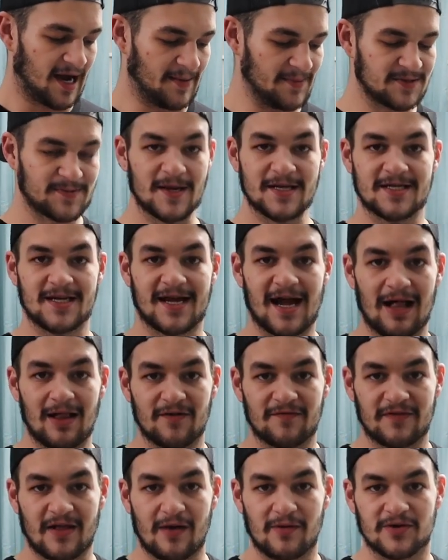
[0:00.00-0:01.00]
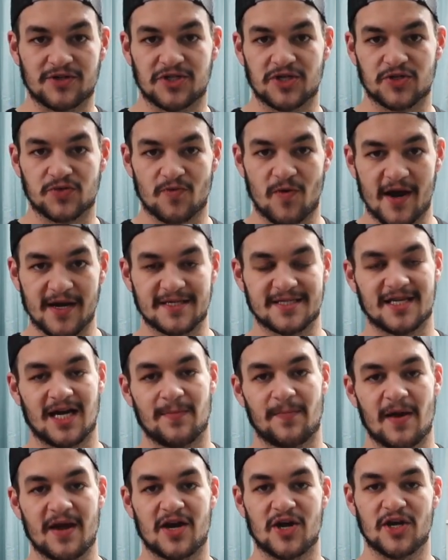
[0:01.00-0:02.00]
Um, it's basically cauliflower just riced
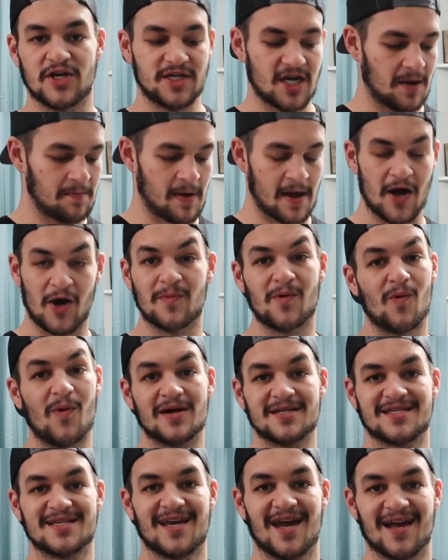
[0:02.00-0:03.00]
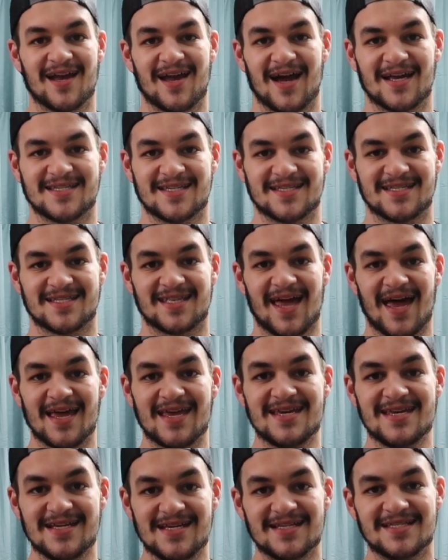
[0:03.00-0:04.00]
up. I could have done my own, but once again, guys, it's
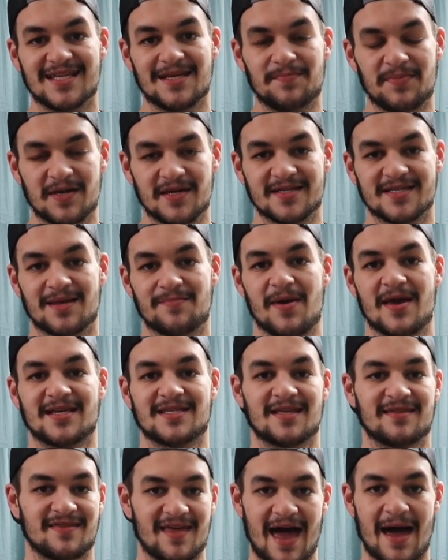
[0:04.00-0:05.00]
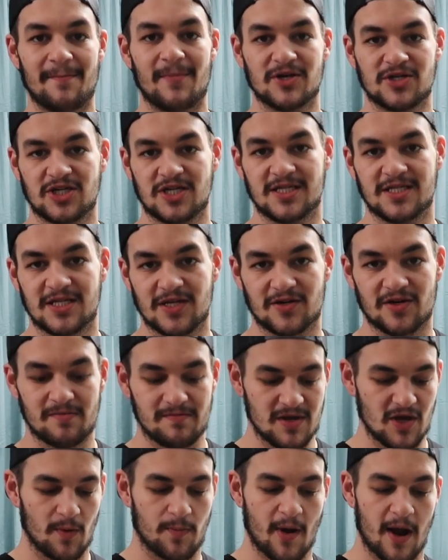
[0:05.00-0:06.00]
that easy piece that makes it that much easier to
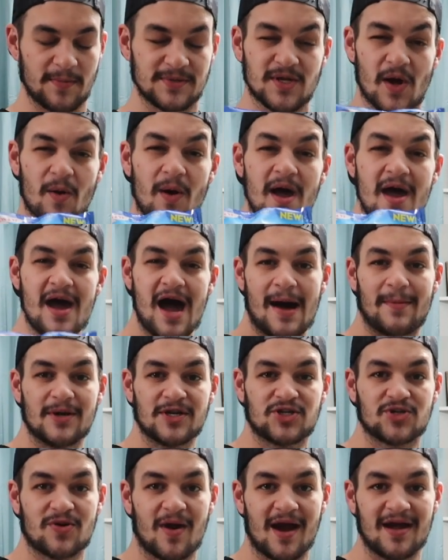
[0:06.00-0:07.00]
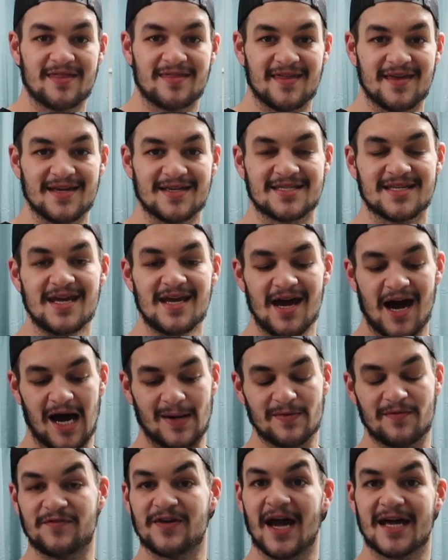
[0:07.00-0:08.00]
meal prep. So I'm gonna try this.
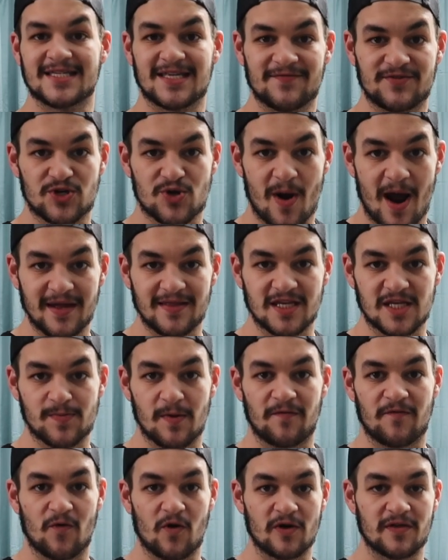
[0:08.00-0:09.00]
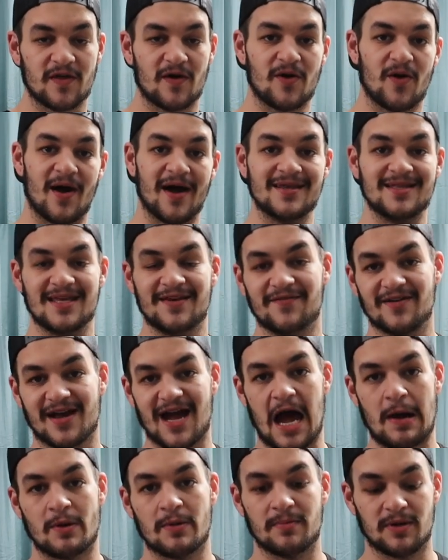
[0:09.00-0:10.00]
Um, if you guys have tried this before though, go ahead and leave a
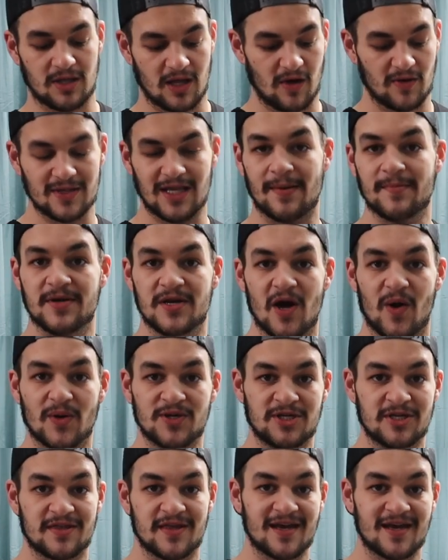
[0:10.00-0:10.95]
comment below and let me know what you